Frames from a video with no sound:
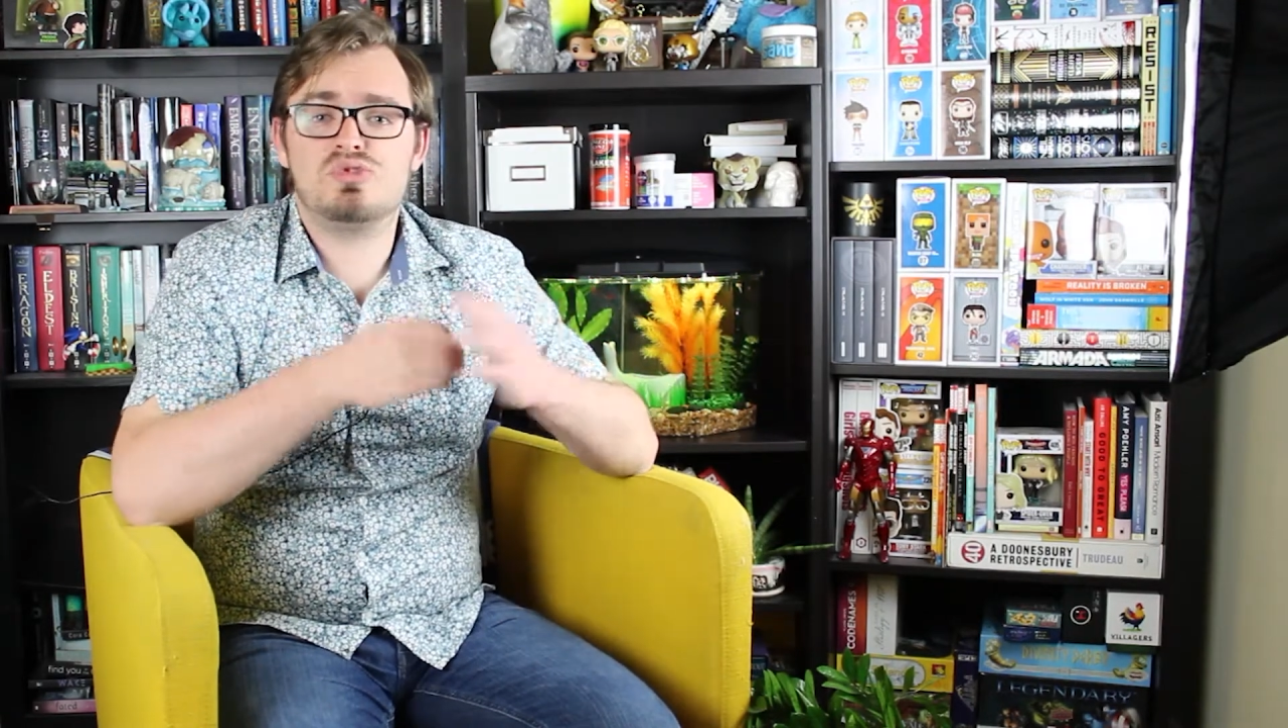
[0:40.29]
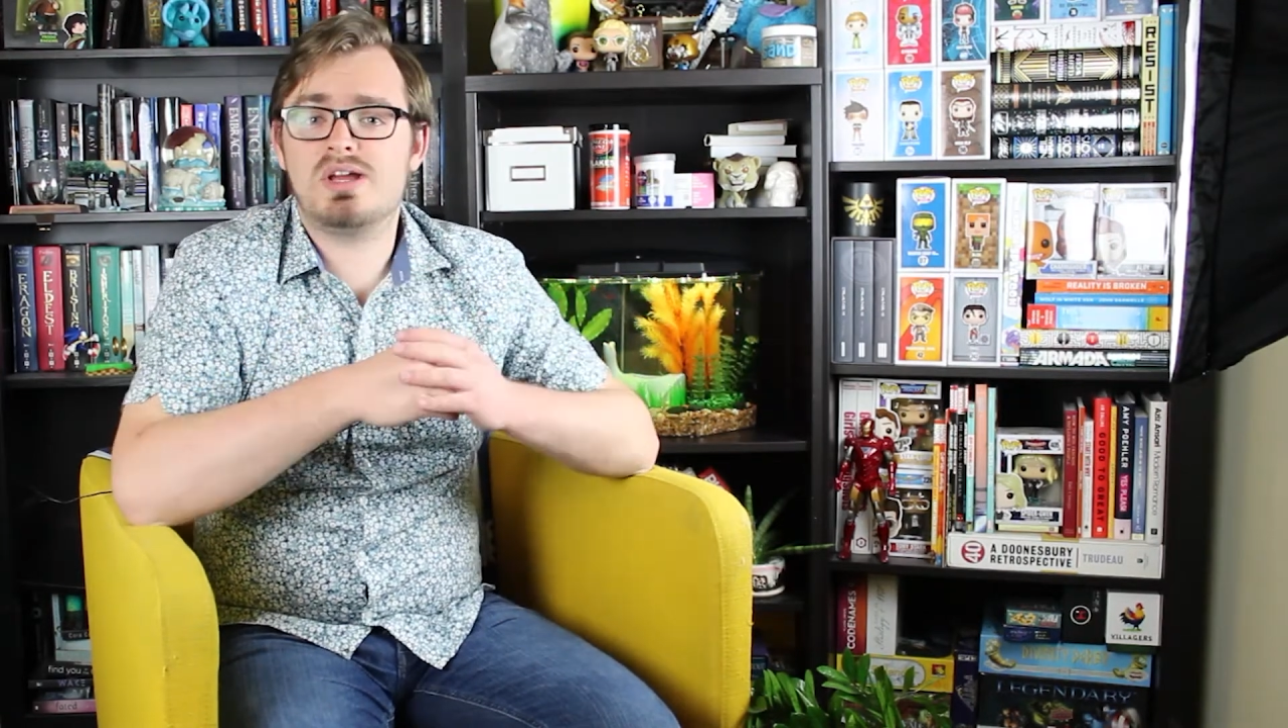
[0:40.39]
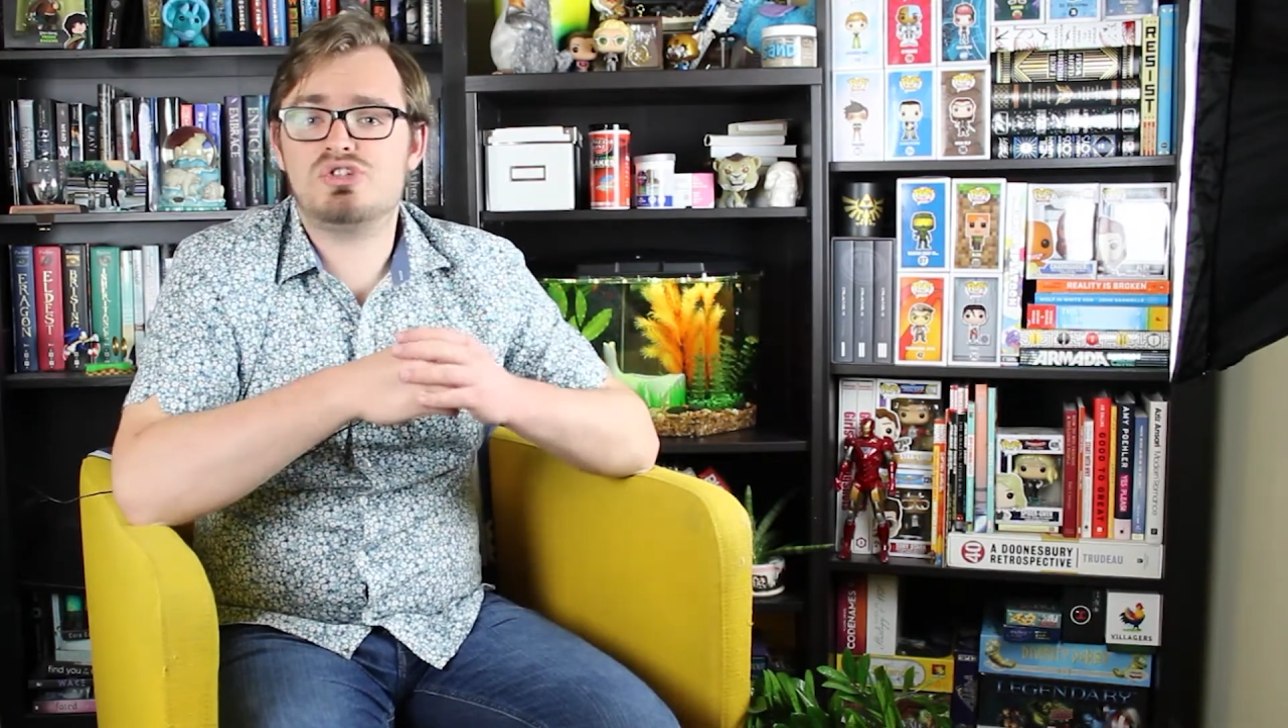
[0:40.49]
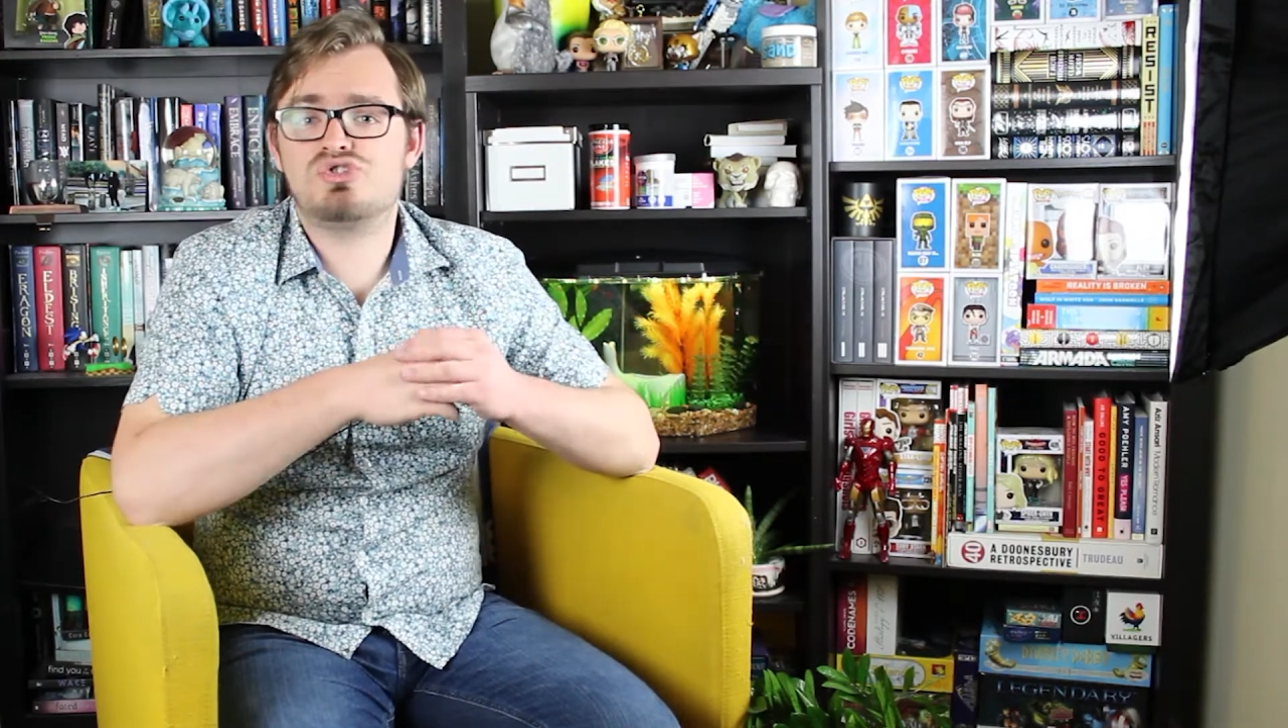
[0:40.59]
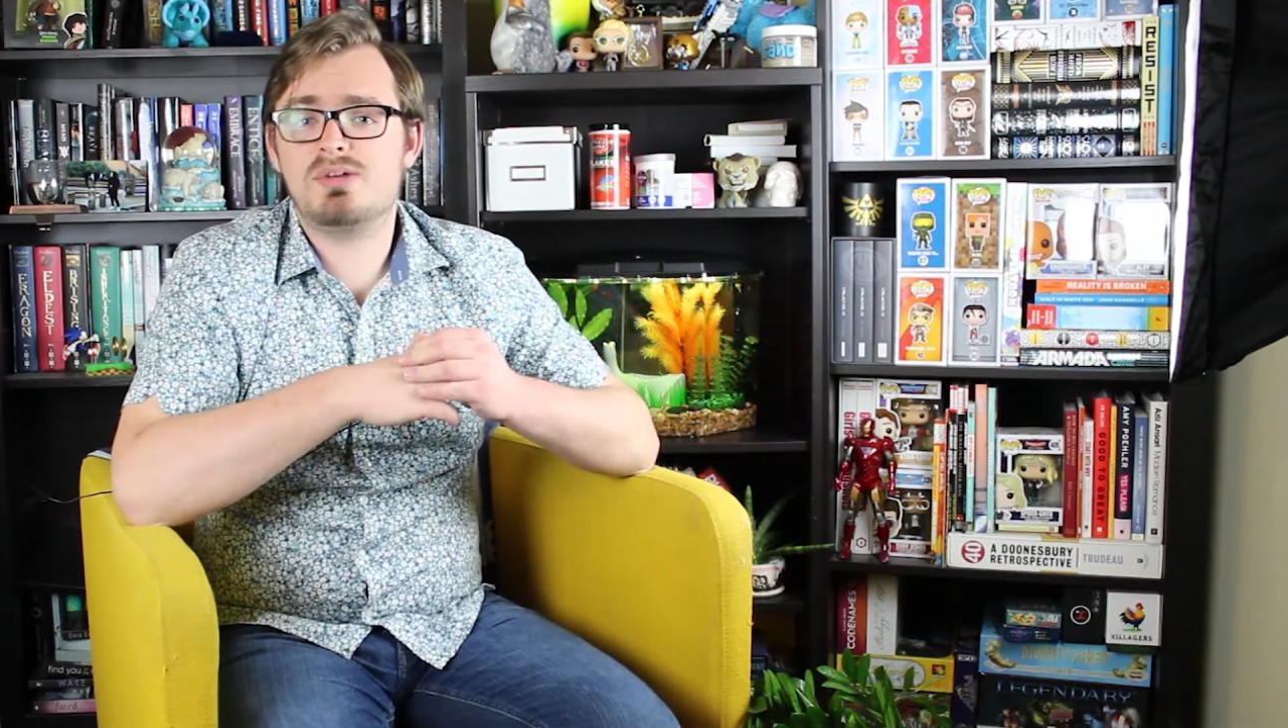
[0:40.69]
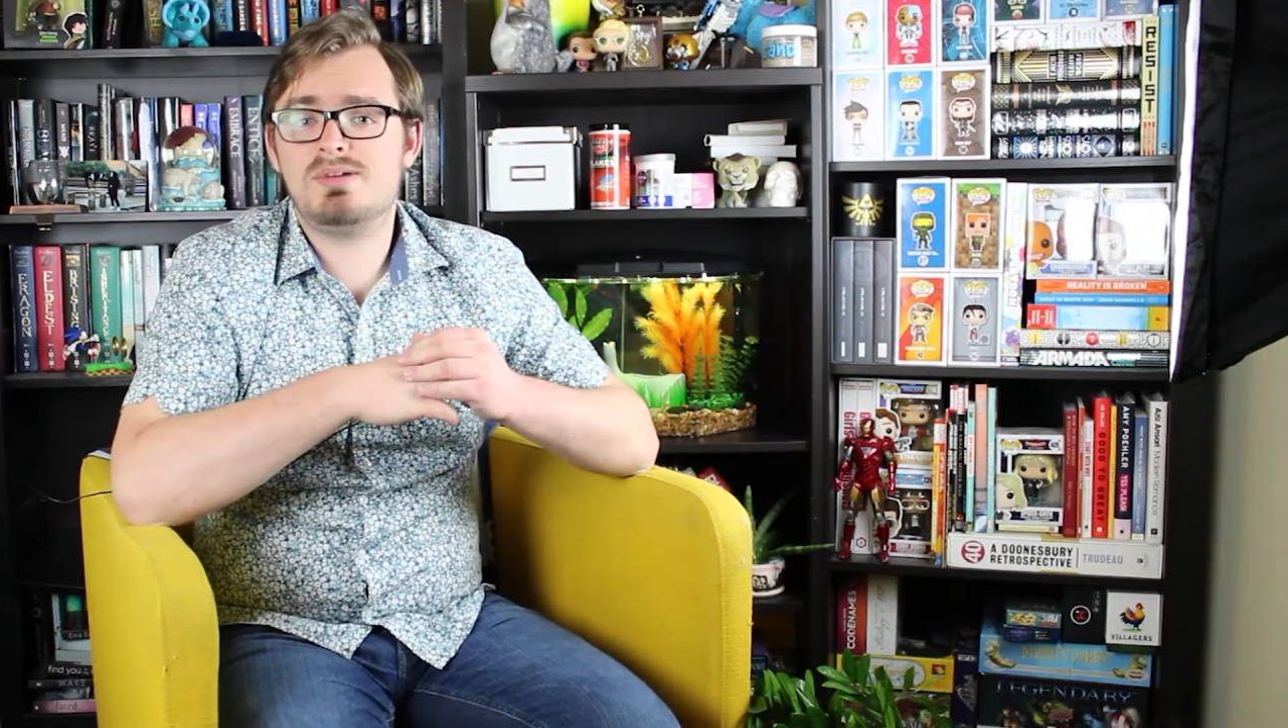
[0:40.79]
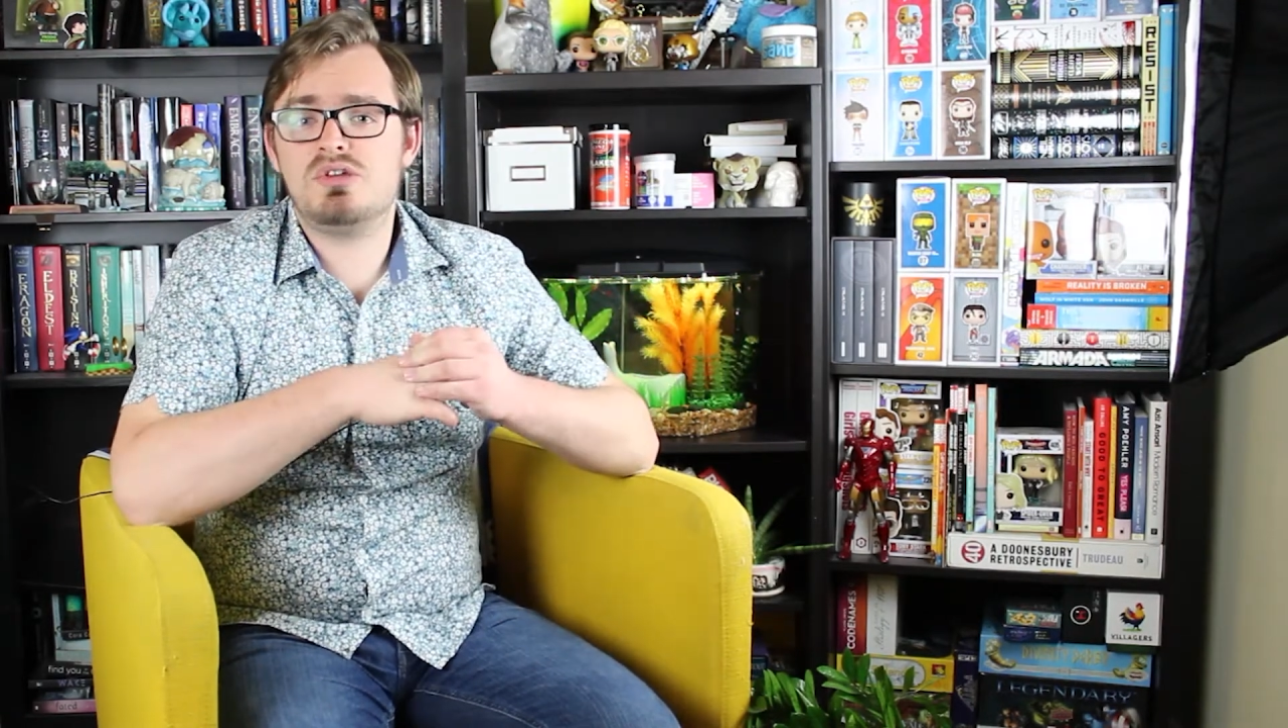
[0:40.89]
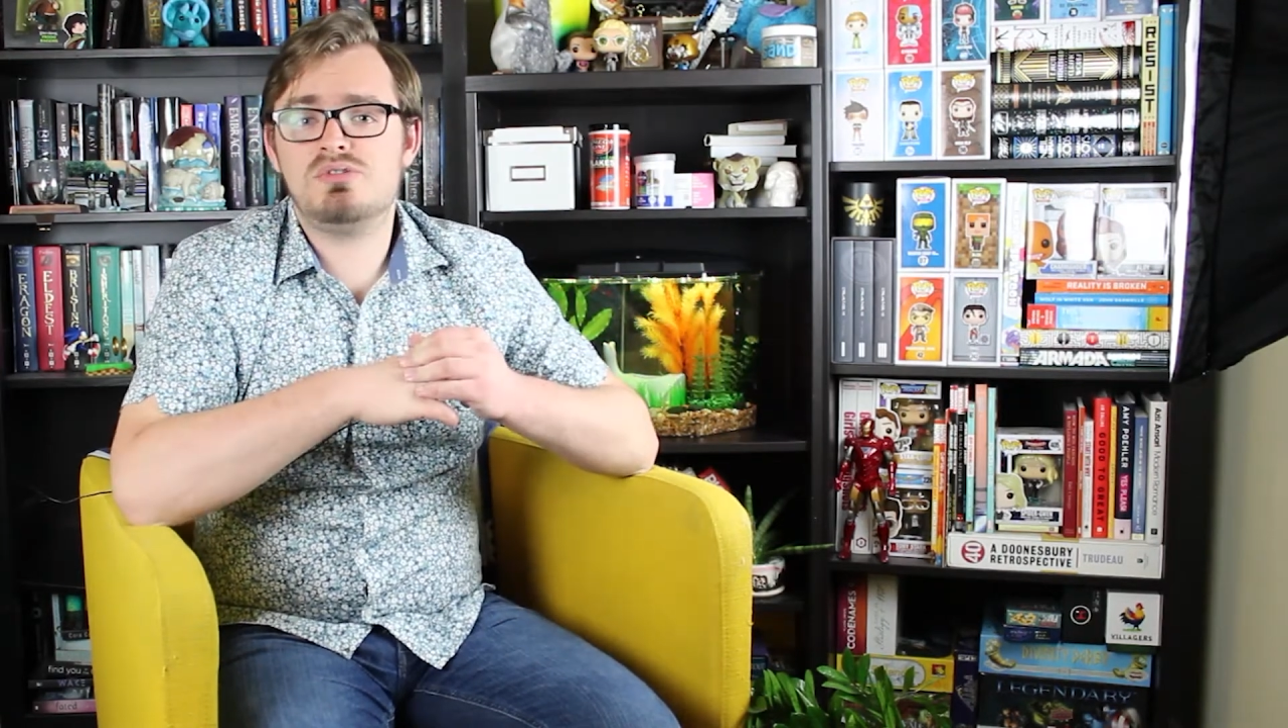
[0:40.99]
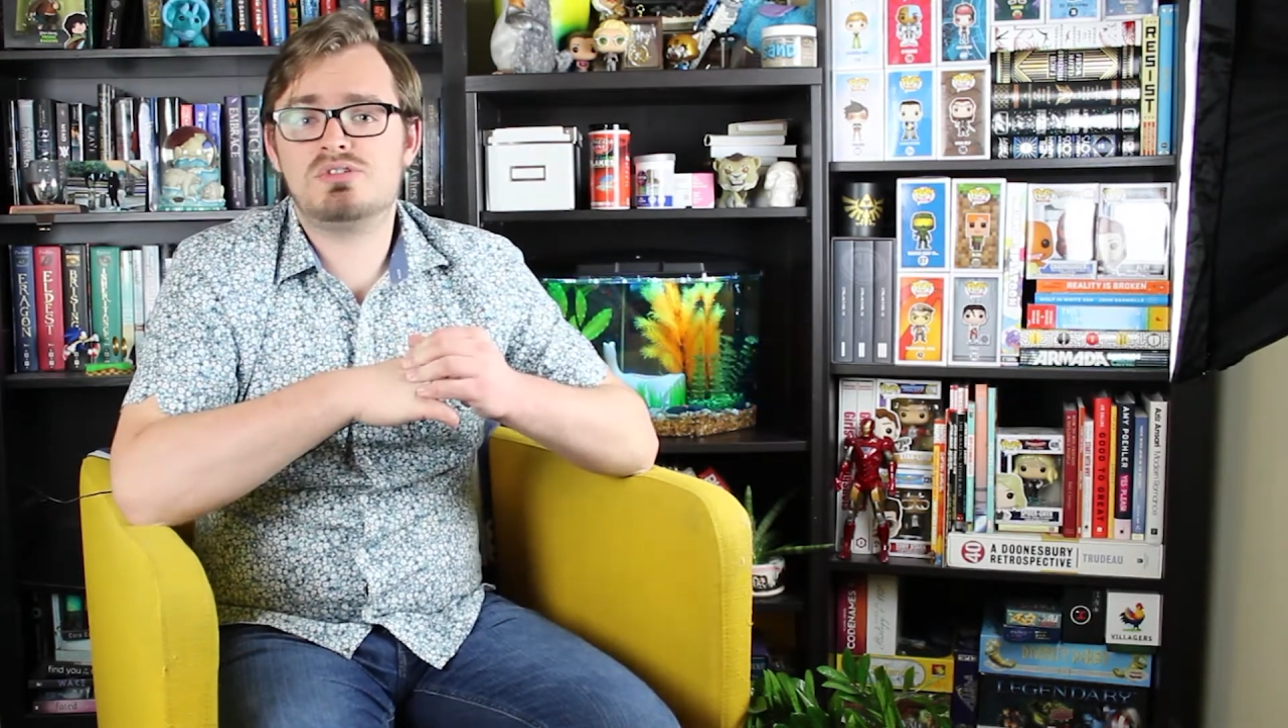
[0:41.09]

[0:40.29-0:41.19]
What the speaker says: great streaming